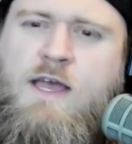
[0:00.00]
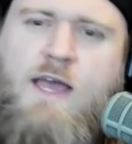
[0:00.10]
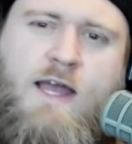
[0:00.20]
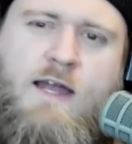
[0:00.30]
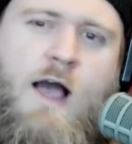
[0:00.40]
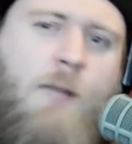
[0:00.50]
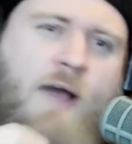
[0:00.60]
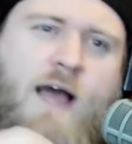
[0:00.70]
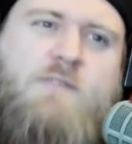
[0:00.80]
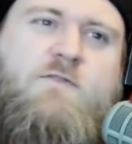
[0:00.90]
and I'm
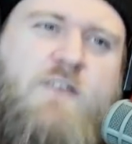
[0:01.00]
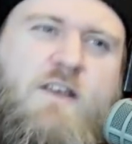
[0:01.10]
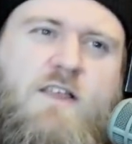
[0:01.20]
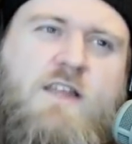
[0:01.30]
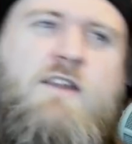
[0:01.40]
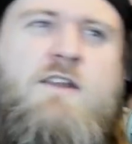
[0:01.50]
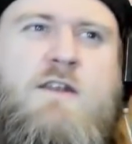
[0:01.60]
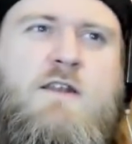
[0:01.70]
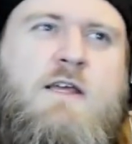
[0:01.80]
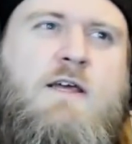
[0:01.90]
not feeling
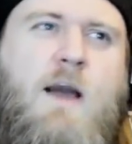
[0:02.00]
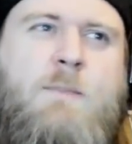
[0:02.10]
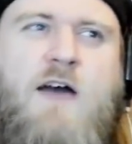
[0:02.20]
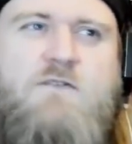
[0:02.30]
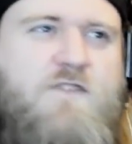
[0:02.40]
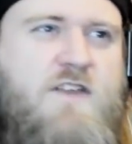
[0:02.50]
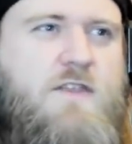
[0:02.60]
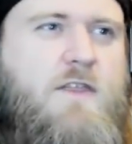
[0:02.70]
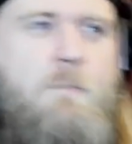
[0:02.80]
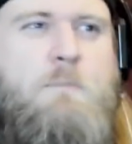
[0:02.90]
I'm not
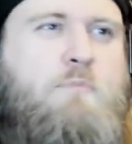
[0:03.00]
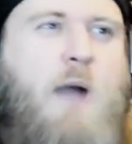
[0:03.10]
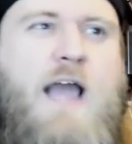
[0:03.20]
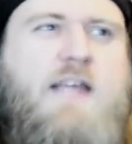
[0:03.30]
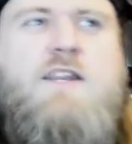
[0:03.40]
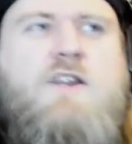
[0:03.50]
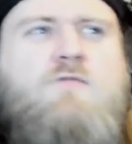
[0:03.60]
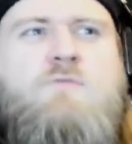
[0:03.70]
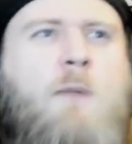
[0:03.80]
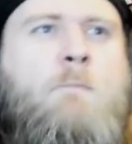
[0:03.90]
feeling the
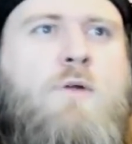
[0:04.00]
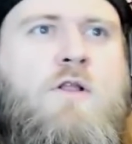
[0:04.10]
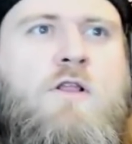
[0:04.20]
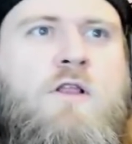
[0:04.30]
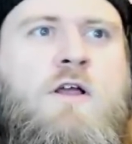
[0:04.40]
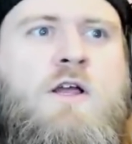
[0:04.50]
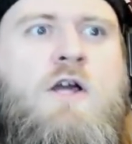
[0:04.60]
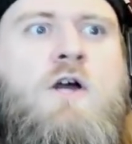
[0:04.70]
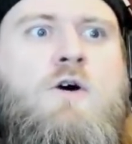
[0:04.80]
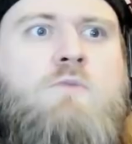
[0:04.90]
Biden rumble.
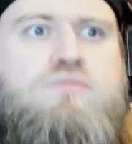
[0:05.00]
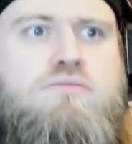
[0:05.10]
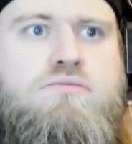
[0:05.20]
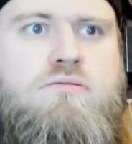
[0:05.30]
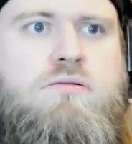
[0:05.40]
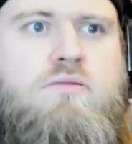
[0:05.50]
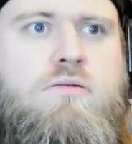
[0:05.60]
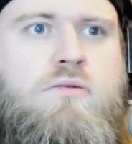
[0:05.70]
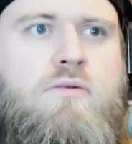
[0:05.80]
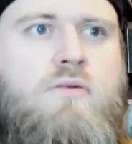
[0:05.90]

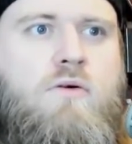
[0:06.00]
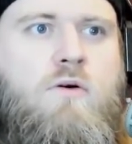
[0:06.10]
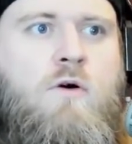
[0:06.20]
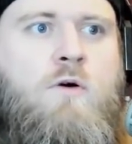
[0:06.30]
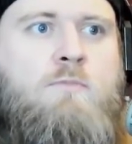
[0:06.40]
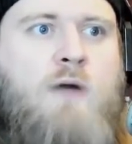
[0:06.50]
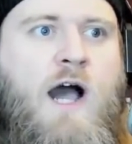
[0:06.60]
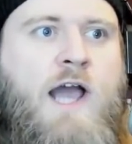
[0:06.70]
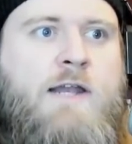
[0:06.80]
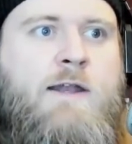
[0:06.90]
Bro,
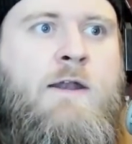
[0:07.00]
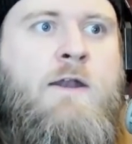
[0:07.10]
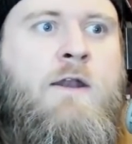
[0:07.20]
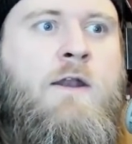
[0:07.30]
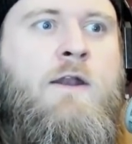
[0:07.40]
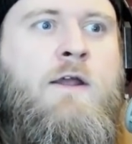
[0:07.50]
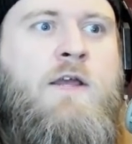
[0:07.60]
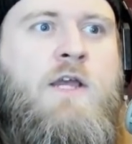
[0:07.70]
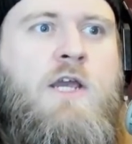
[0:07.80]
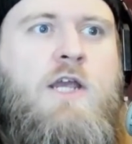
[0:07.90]
Biden.
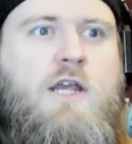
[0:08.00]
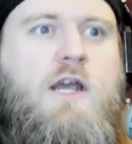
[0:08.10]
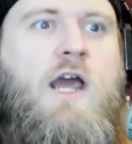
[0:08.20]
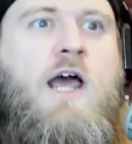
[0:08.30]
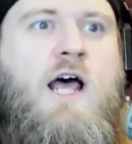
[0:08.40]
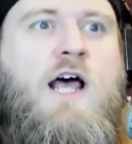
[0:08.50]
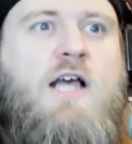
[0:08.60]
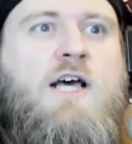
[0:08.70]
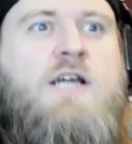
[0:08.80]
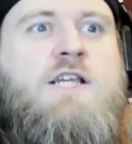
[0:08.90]

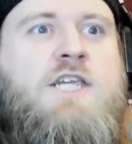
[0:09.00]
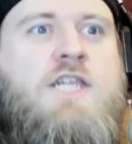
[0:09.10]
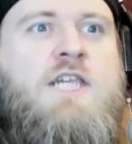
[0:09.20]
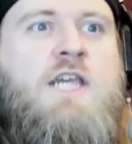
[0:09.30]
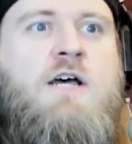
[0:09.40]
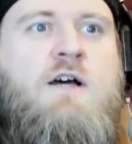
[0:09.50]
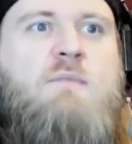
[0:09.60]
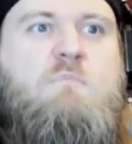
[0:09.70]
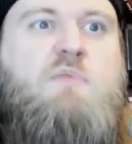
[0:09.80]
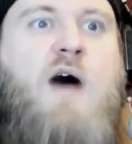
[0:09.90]
Yes,
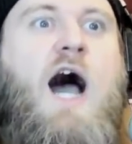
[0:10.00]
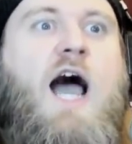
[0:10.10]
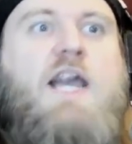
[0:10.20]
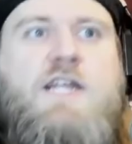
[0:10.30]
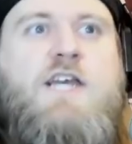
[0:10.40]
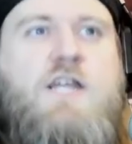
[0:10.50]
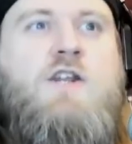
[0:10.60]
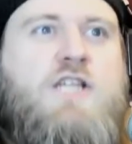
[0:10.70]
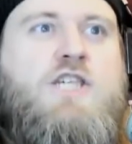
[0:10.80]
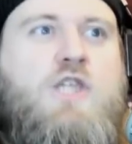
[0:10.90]

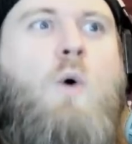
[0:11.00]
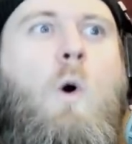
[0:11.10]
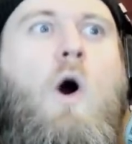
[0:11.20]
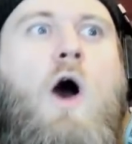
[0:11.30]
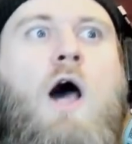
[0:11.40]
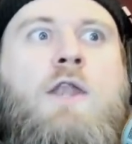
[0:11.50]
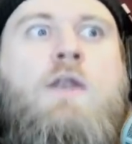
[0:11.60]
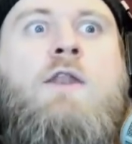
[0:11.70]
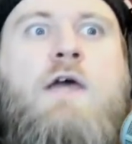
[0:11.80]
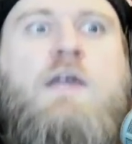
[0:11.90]
Biden is the one.